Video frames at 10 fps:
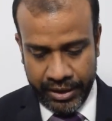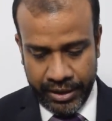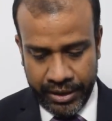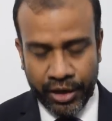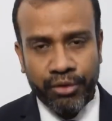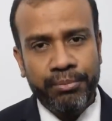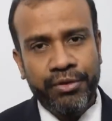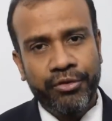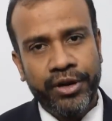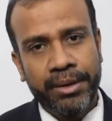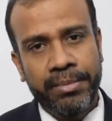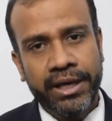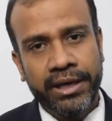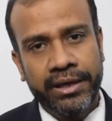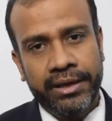Now, before I
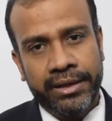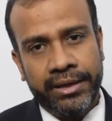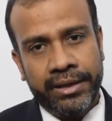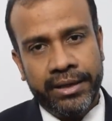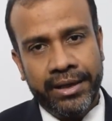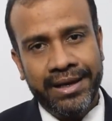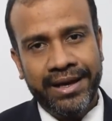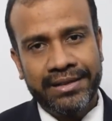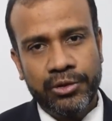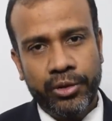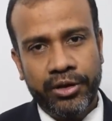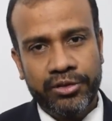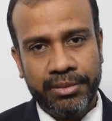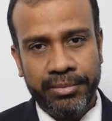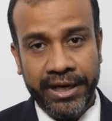begin, let us look into
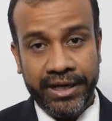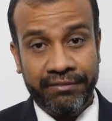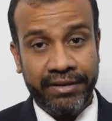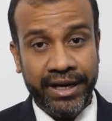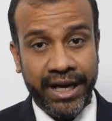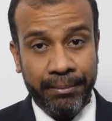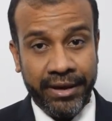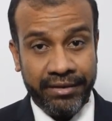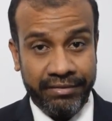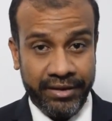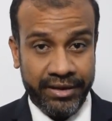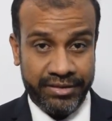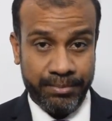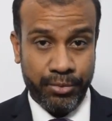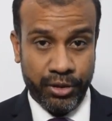some data why diabetic feet
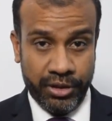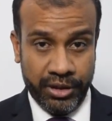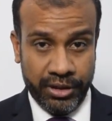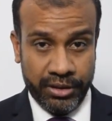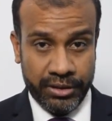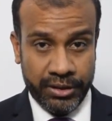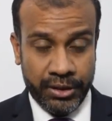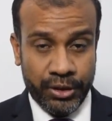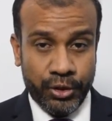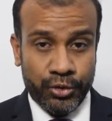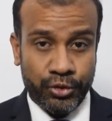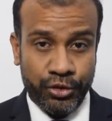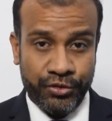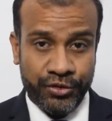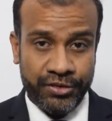is important. So,
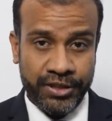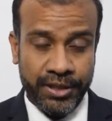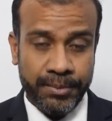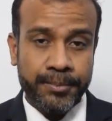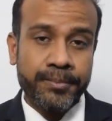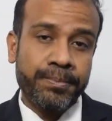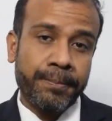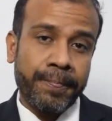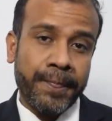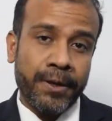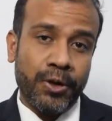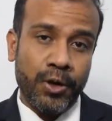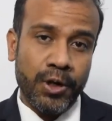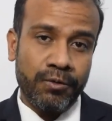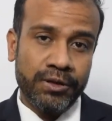if you see
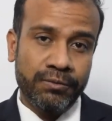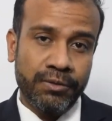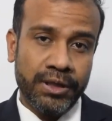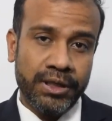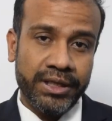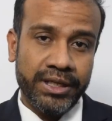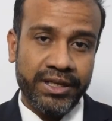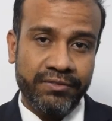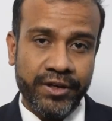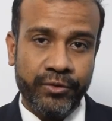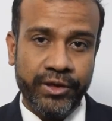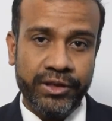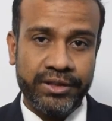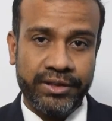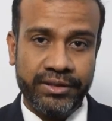all over the world, every 20
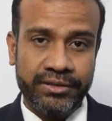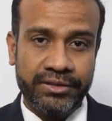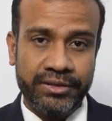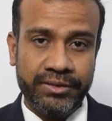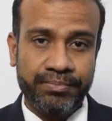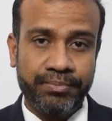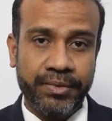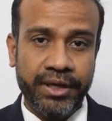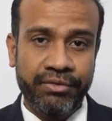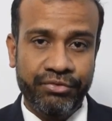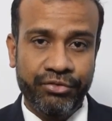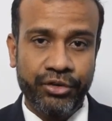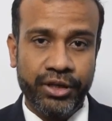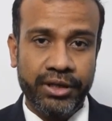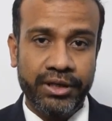seconds, a
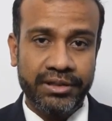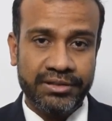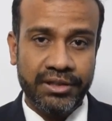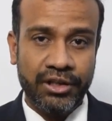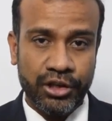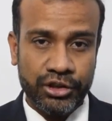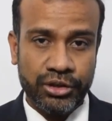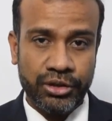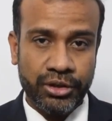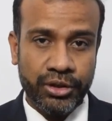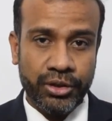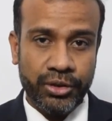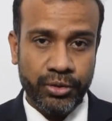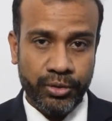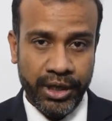foot is lost
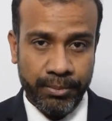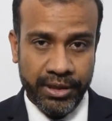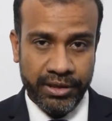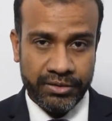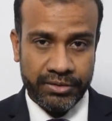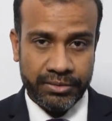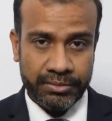due to diabetes.